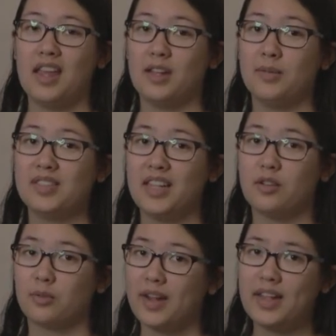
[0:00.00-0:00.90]
It was a
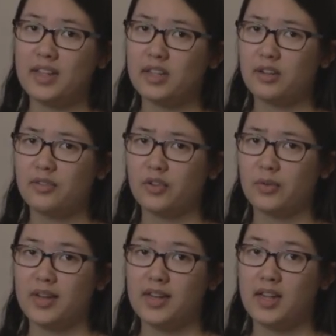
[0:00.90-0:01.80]
great year for
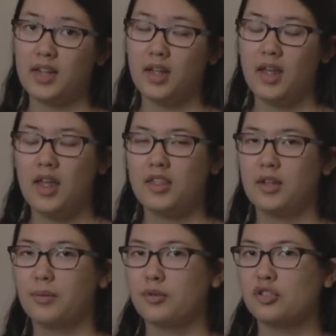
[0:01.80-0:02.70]
reading.
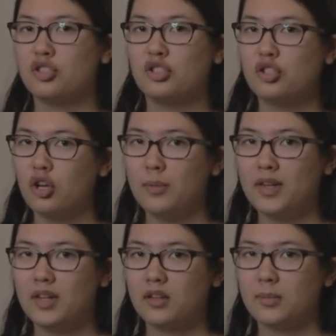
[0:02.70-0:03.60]
There were so
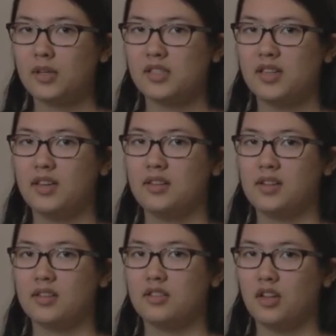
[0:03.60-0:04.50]
many other books I didn't
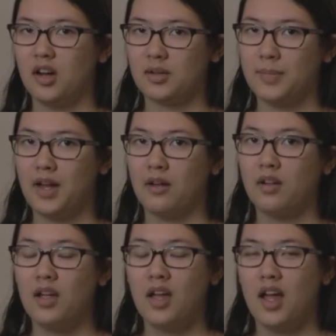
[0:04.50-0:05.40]
get to talk about.
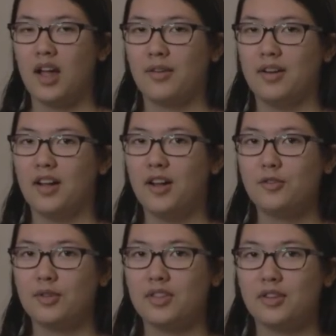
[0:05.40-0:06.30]
I read
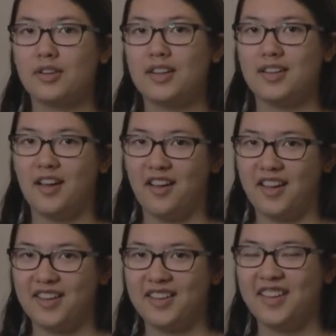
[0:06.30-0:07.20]

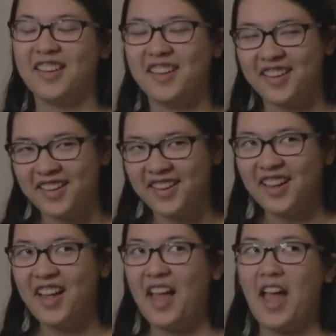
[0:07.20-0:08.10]
139
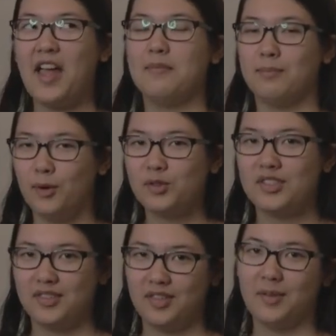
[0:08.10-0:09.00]
and
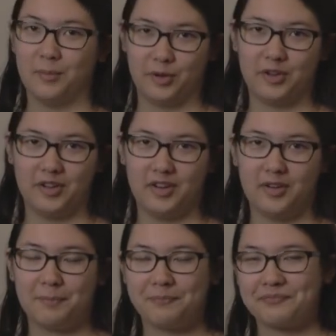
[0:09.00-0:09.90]
most of them were good.